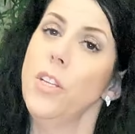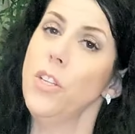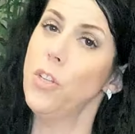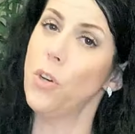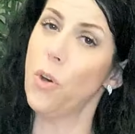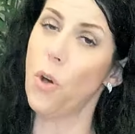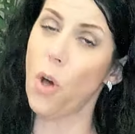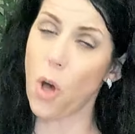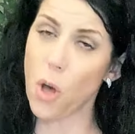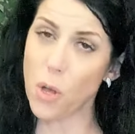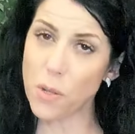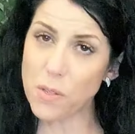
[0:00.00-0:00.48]

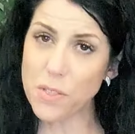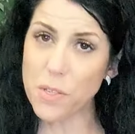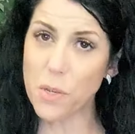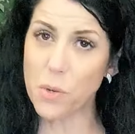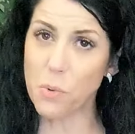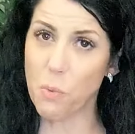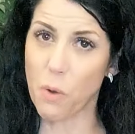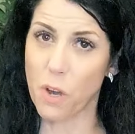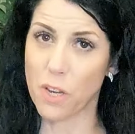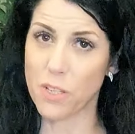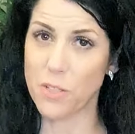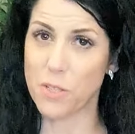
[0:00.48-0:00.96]
You'll also
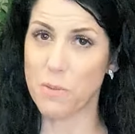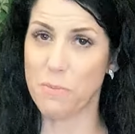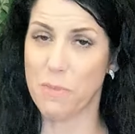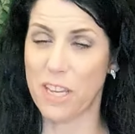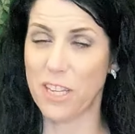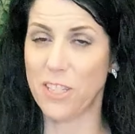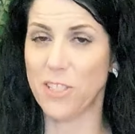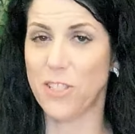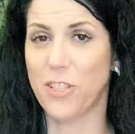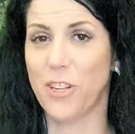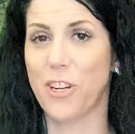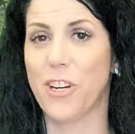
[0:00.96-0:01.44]
want to
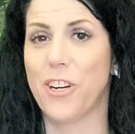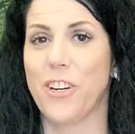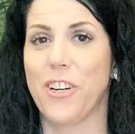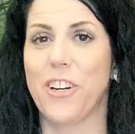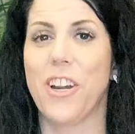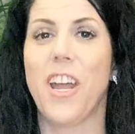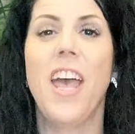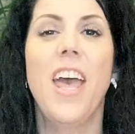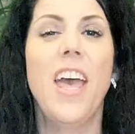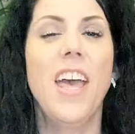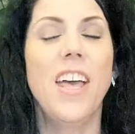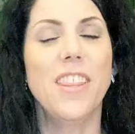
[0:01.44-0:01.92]
make
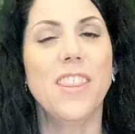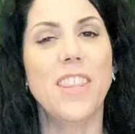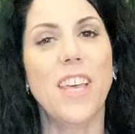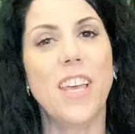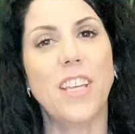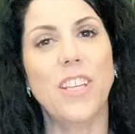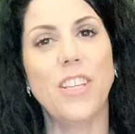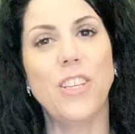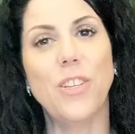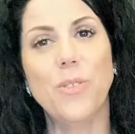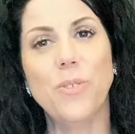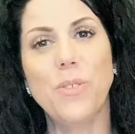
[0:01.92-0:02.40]
sure
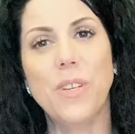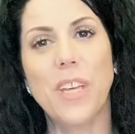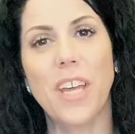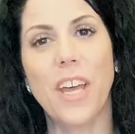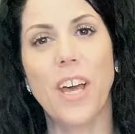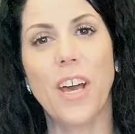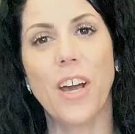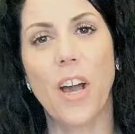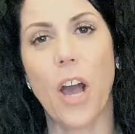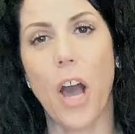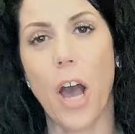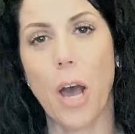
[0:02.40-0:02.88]
that you
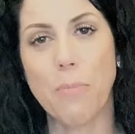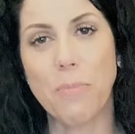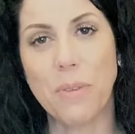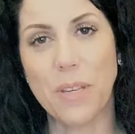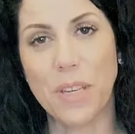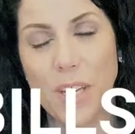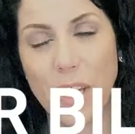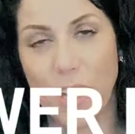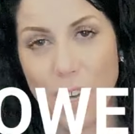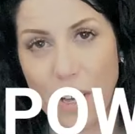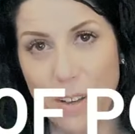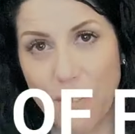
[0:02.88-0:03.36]
get a
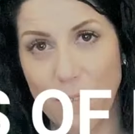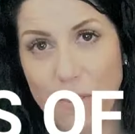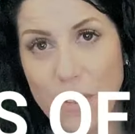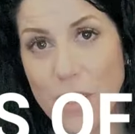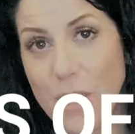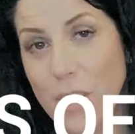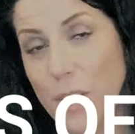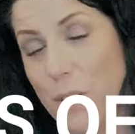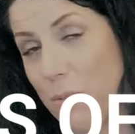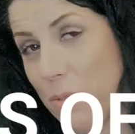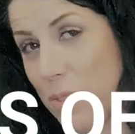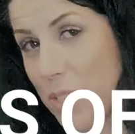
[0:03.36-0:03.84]
copy of
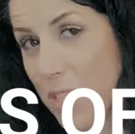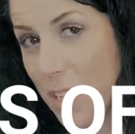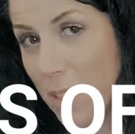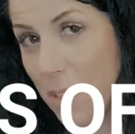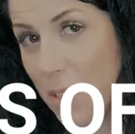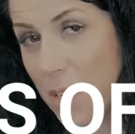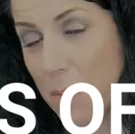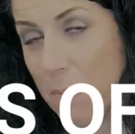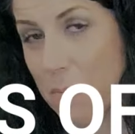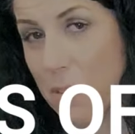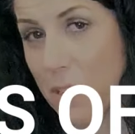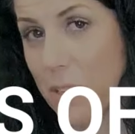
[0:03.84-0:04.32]
the
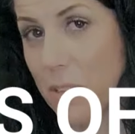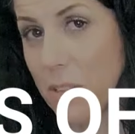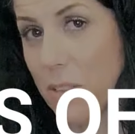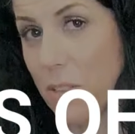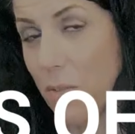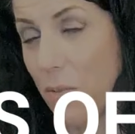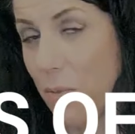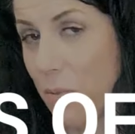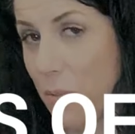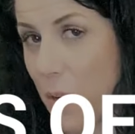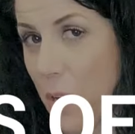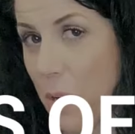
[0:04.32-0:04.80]
utility bills
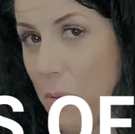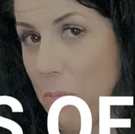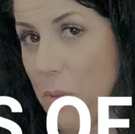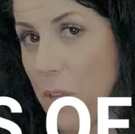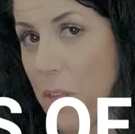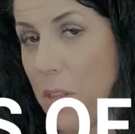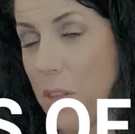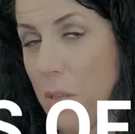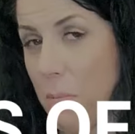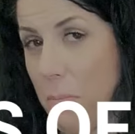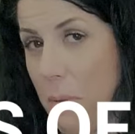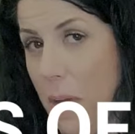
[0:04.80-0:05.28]
from
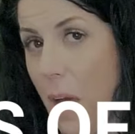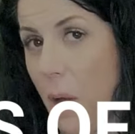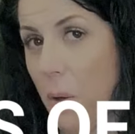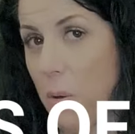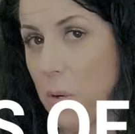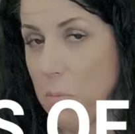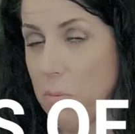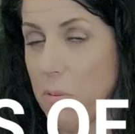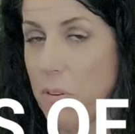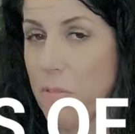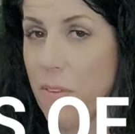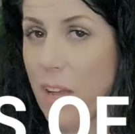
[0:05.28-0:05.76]
the
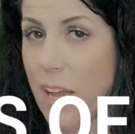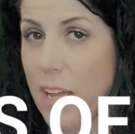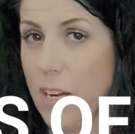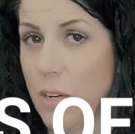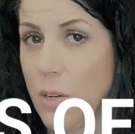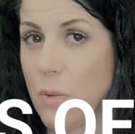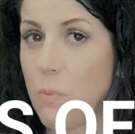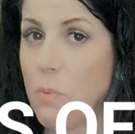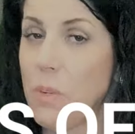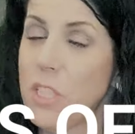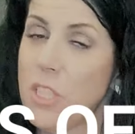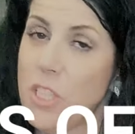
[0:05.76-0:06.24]
power
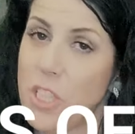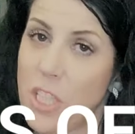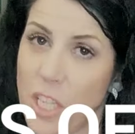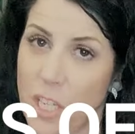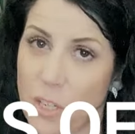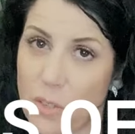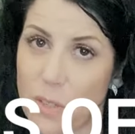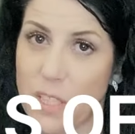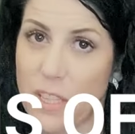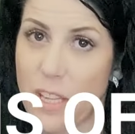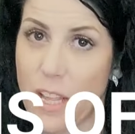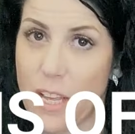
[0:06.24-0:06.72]
provider, which
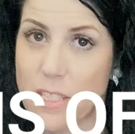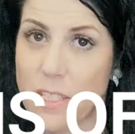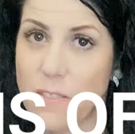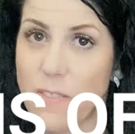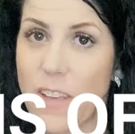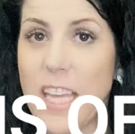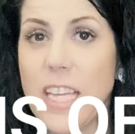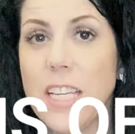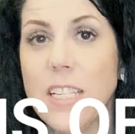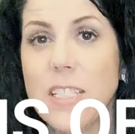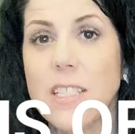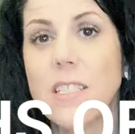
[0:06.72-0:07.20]
here in Las
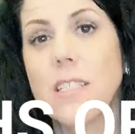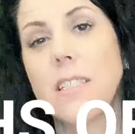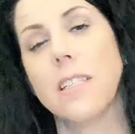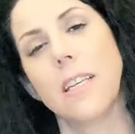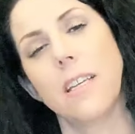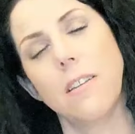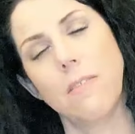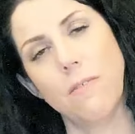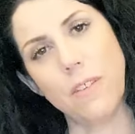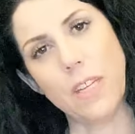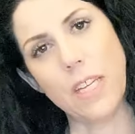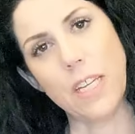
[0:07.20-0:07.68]
Vegas is
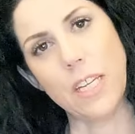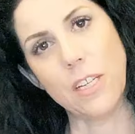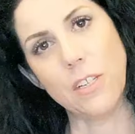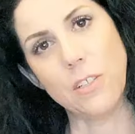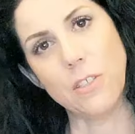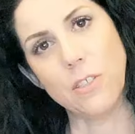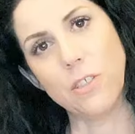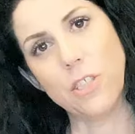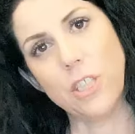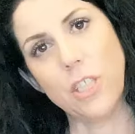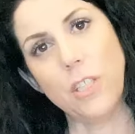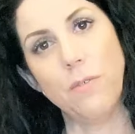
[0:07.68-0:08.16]
NV
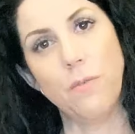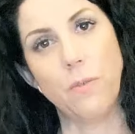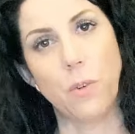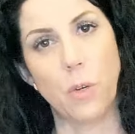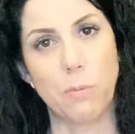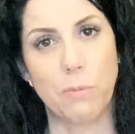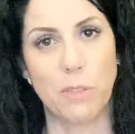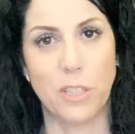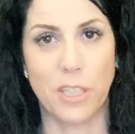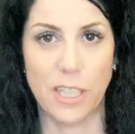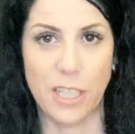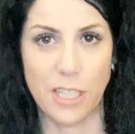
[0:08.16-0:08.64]
Energy,
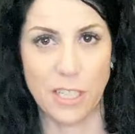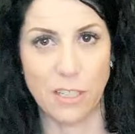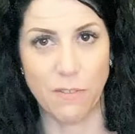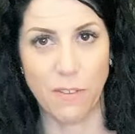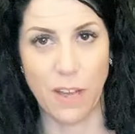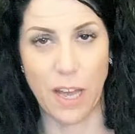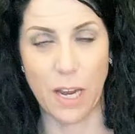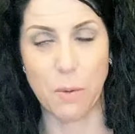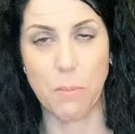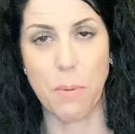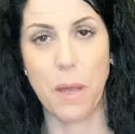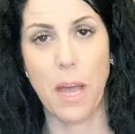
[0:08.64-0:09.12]
formerly
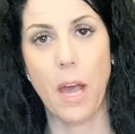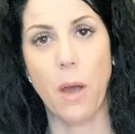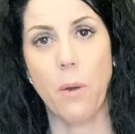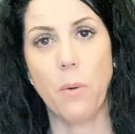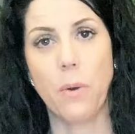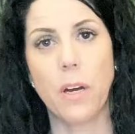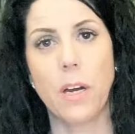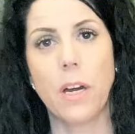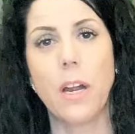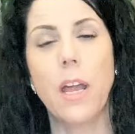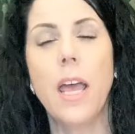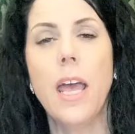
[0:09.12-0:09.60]
Nevada
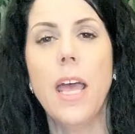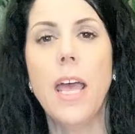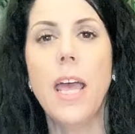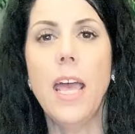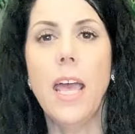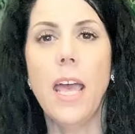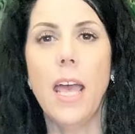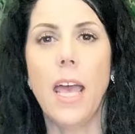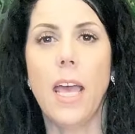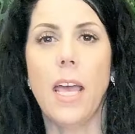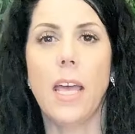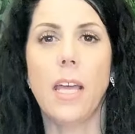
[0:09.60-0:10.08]
Power.
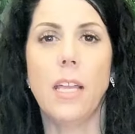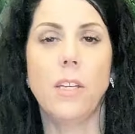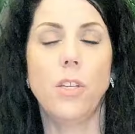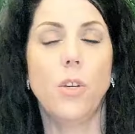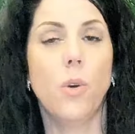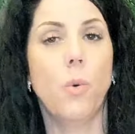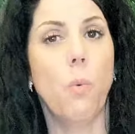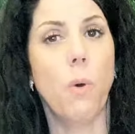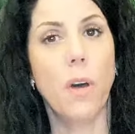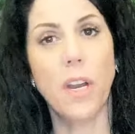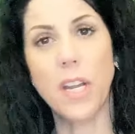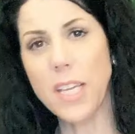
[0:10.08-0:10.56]
And
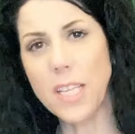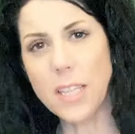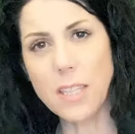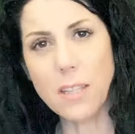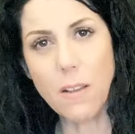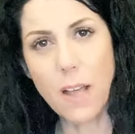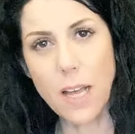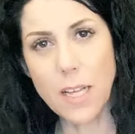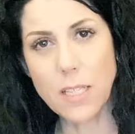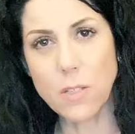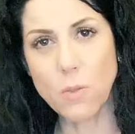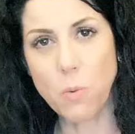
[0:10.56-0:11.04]
you'll want to get the
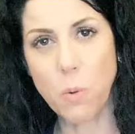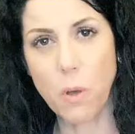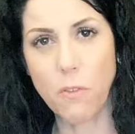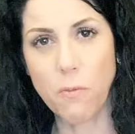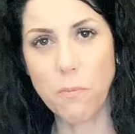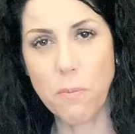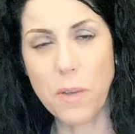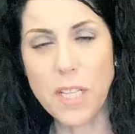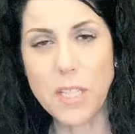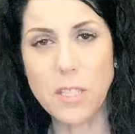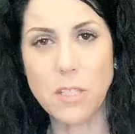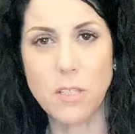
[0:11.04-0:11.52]
last
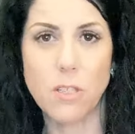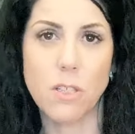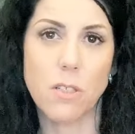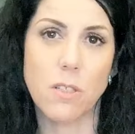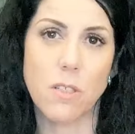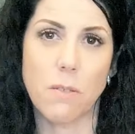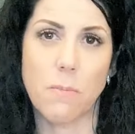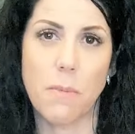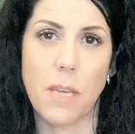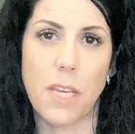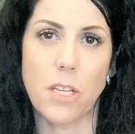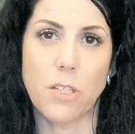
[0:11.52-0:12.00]
12 months
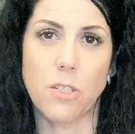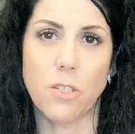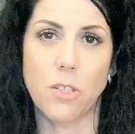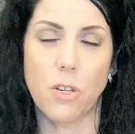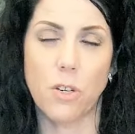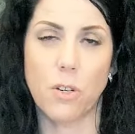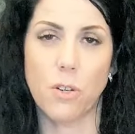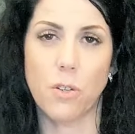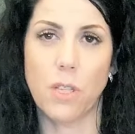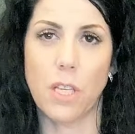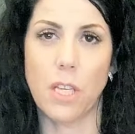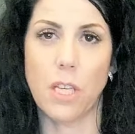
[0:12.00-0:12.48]
just to make
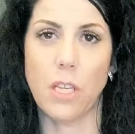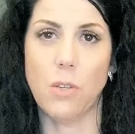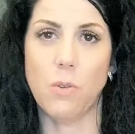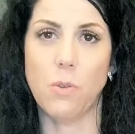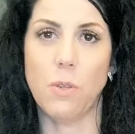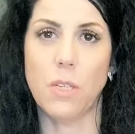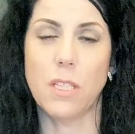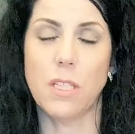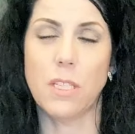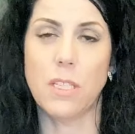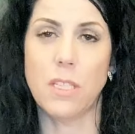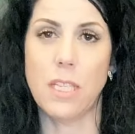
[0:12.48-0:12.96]
sure that you
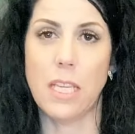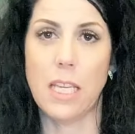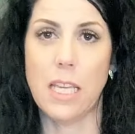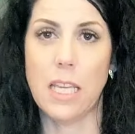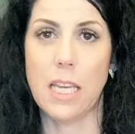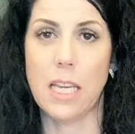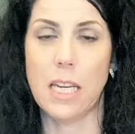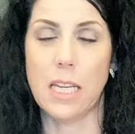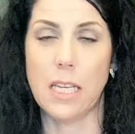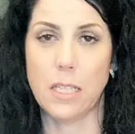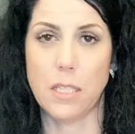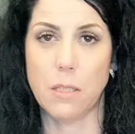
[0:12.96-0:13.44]
can
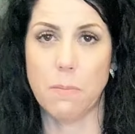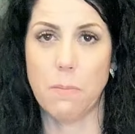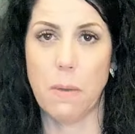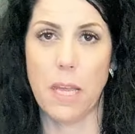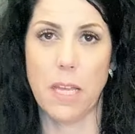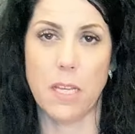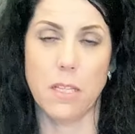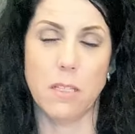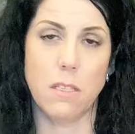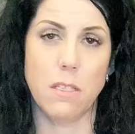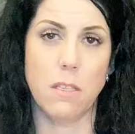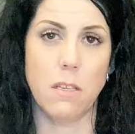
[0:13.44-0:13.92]
see an
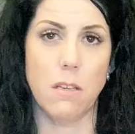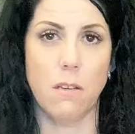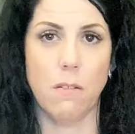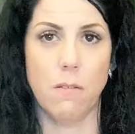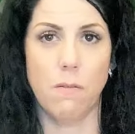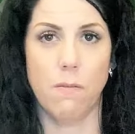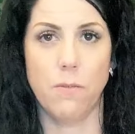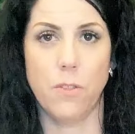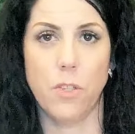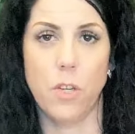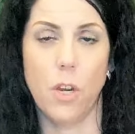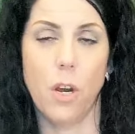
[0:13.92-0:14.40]

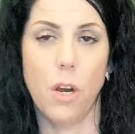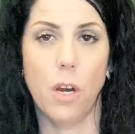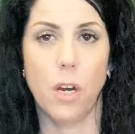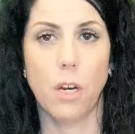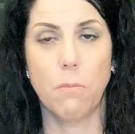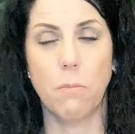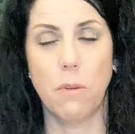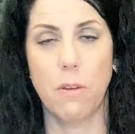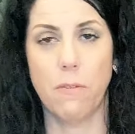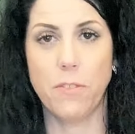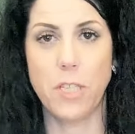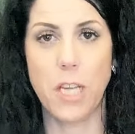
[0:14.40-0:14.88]
expansive
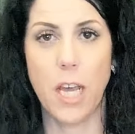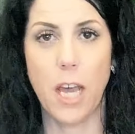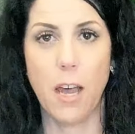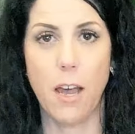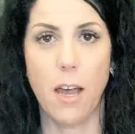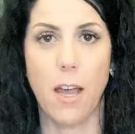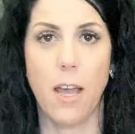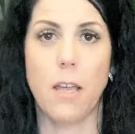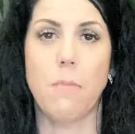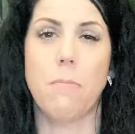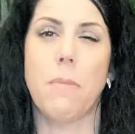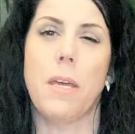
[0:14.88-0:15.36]
term of
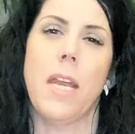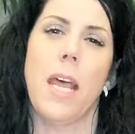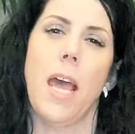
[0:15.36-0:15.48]
time